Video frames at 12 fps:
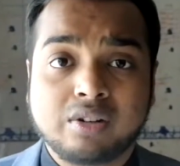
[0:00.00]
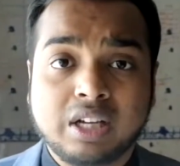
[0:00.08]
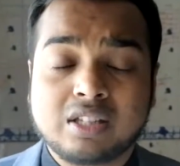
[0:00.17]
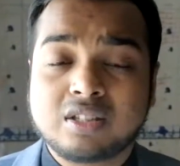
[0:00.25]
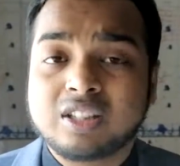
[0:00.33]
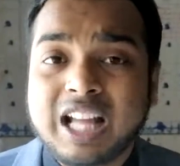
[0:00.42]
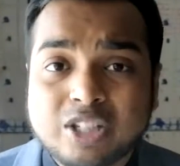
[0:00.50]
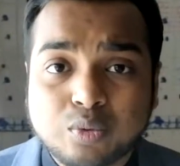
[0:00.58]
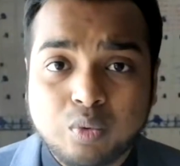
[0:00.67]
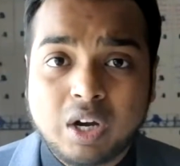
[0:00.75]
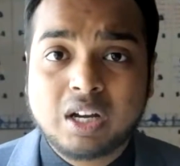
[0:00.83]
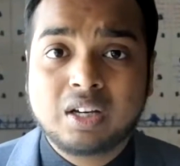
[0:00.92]
Okay, so that's
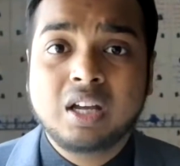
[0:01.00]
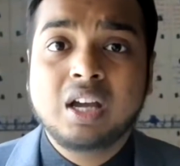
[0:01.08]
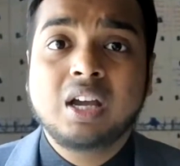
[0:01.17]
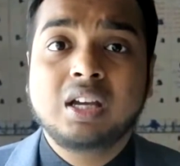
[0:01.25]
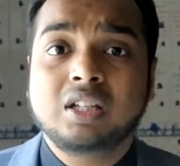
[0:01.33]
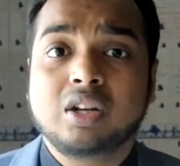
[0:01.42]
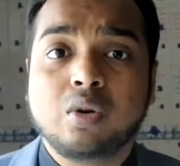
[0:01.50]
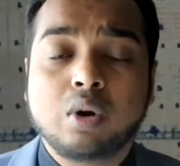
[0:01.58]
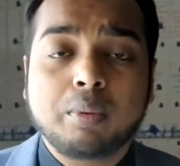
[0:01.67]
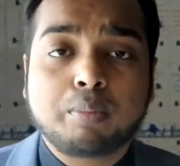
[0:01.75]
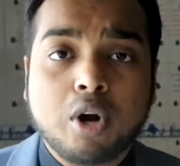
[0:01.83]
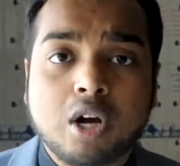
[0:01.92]
when, you know,
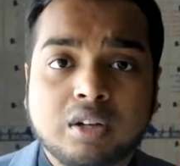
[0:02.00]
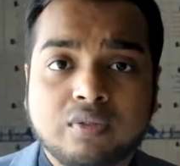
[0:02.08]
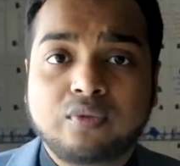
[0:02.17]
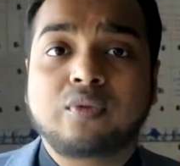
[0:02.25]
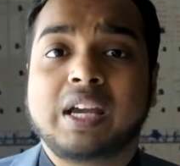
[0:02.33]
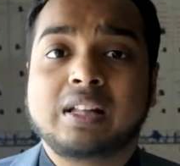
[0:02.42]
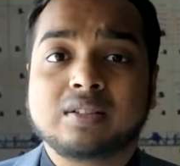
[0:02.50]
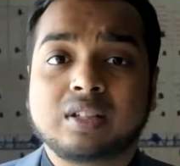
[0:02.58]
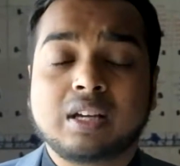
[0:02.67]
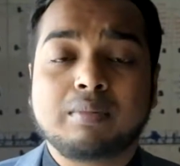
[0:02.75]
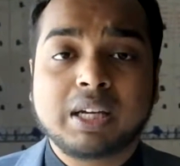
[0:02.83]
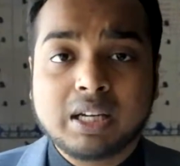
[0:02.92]
a product fails.
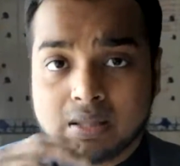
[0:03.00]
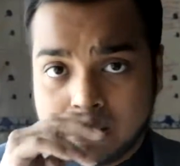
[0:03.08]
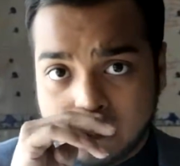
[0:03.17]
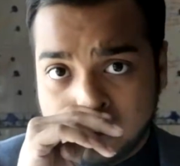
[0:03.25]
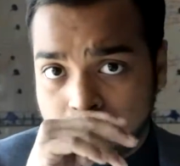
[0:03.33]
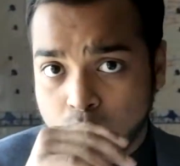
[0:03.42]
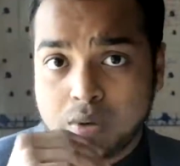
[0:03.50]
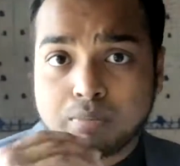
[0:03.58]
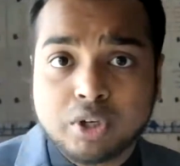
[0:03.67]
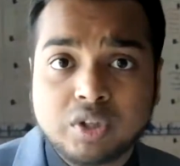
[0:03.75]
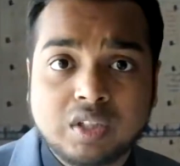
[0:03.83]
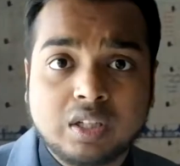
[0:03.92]
Okay, because one
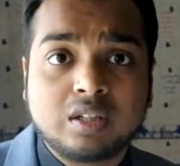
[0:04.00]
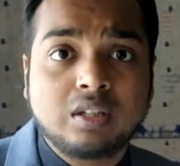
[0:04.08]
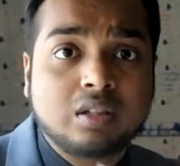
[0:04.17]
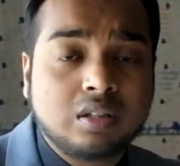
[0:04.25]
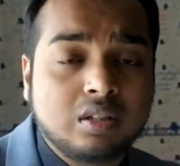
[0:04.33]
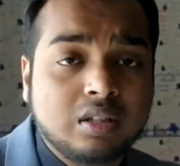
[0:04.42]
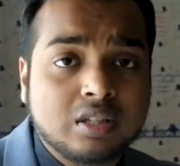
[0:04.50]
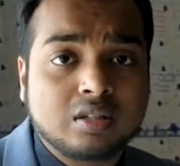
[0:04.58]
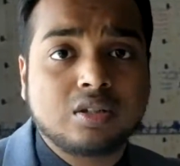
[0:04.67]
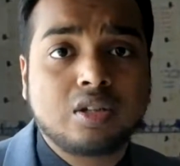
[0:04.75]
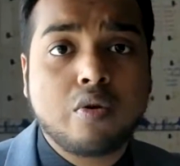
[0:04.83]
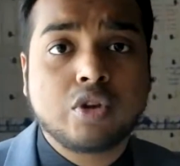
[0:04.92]
person
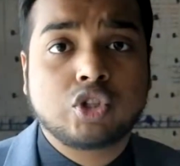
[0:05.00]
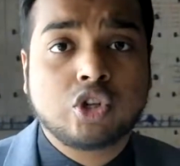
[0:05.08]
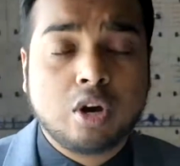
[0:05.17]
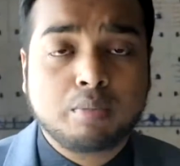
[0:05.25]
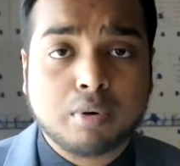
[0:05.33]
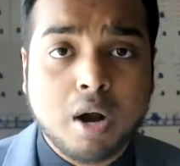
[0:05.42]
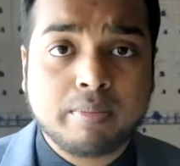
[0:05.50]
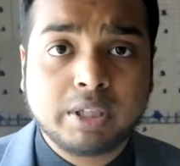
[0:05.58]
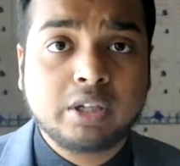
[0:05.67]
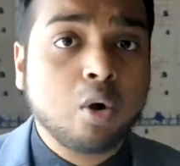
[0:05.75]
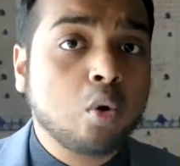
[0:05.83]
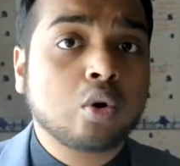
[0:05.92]
doesn't do his job
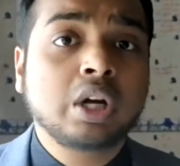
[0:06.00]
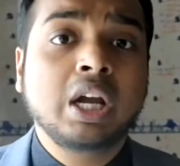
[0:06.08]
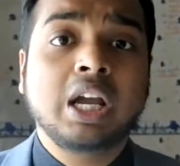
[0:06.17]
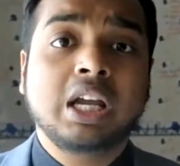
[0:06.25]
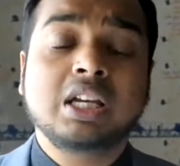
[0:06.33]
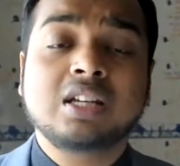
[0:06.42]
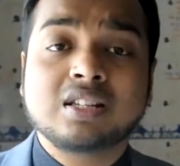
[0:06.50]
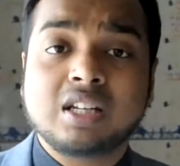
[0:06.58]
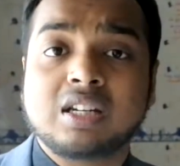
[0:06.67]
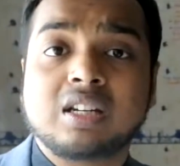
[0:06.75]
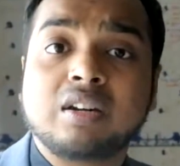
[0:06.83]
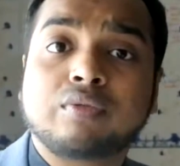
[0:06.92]
properly, or he does it
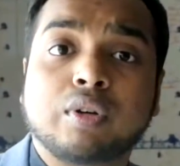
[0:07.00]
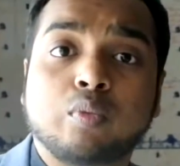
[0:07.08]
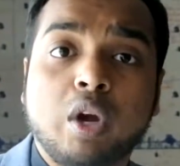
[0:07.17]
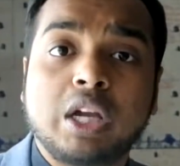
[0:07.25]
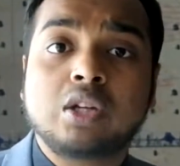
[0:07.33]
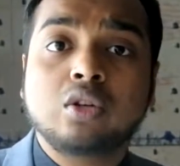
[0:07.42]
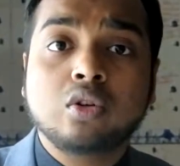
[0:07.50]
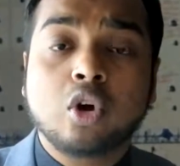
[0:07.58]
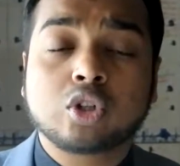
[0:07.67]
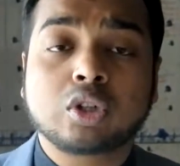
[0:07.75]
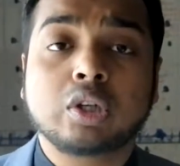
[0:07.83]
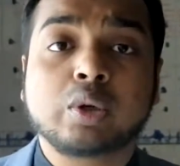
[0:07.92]
in a different way,
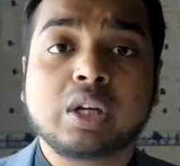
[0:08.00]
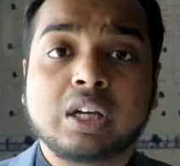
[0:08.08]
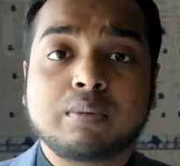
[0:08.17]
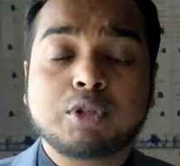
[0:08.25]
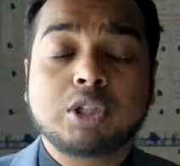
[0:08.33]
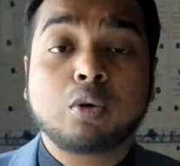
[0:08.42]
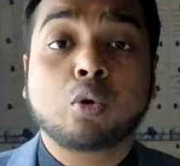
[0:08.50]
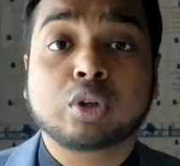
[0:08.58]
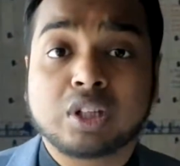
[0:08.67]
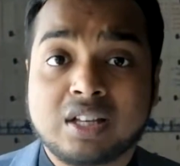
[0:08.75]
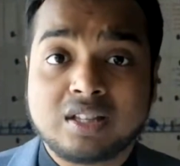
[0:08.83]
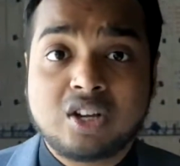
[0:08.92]
not looking up to the
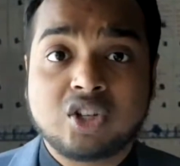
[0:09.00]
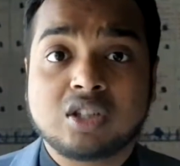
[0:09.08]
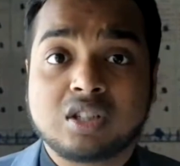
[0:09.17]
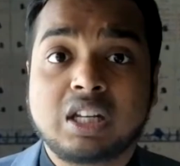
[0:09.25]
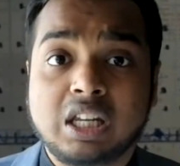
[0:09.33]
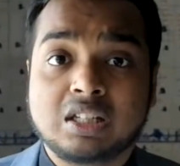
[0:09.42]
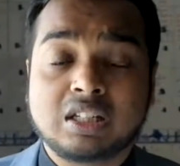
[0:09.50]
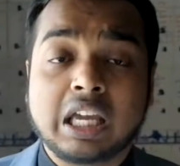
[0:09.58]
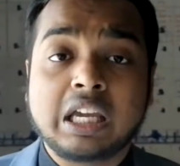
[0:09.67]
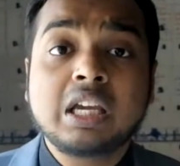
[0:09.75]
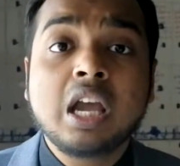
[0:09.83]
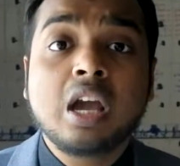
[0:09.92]
organization's needs.
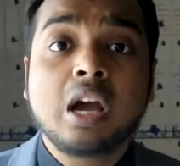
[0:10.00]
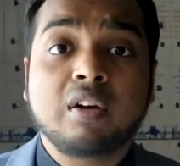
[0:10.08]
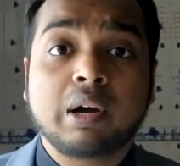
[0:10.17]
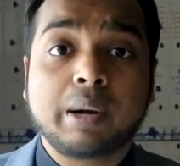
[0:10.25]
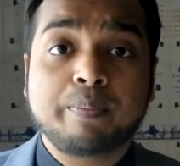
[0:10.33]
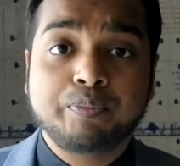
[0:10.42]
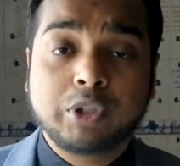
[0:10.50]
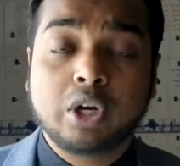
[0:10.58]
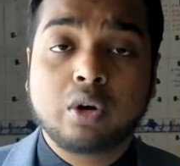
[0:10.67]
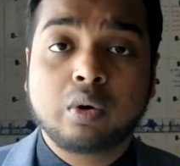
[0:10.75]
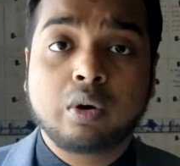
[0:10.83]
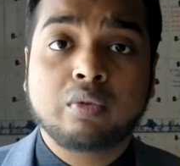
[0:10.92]
They you
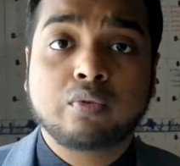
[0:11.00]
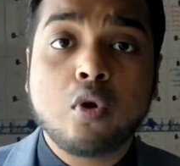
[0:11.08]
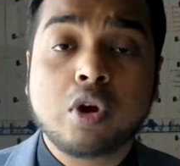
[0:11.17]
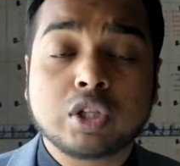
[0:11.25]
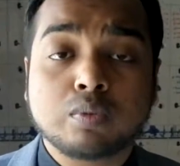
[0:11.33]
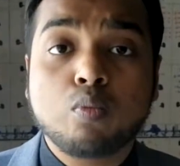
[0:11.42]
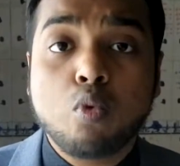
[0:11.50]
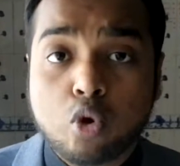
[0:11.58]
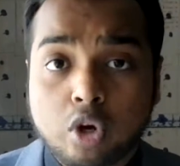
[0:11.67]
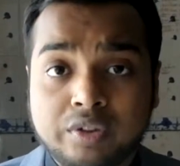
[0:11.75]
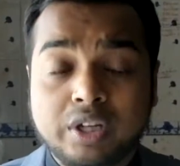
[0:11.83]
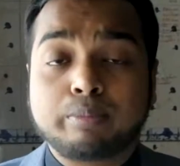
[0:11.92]
know, focus
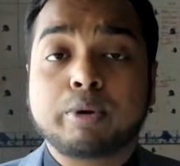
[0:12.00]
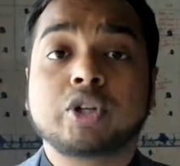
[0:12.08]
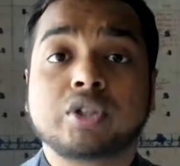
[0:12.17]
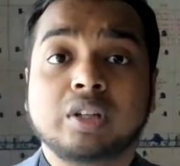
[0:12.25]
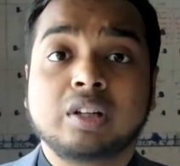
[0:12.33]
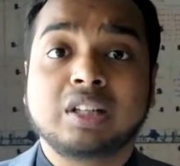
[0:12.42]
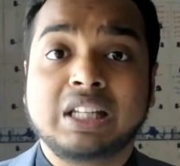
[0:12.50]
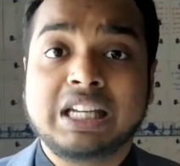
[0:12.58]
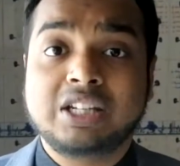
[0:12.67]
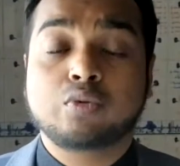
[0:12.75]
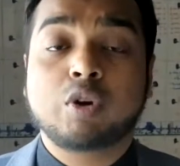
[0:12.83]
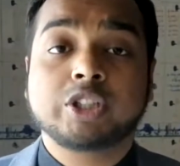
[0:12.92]
more on their personal
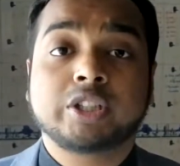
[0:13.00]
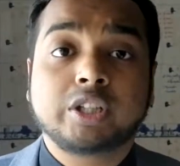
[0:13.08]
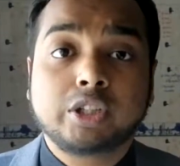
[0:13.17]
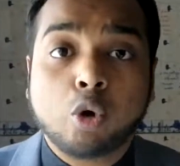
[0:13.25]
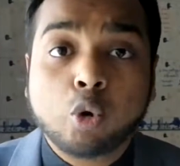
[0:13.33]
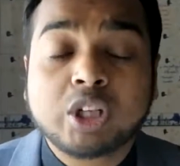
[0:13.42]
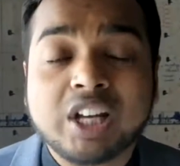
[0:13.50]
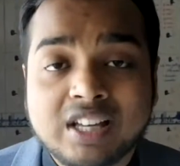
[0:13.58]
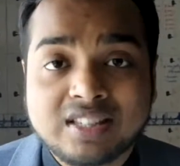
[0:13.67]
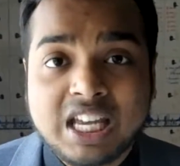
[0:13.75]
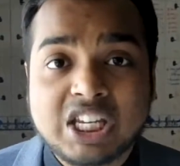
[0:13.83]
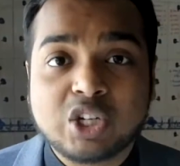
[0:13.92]
needs rather than the
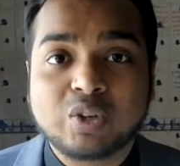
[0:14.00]
organization.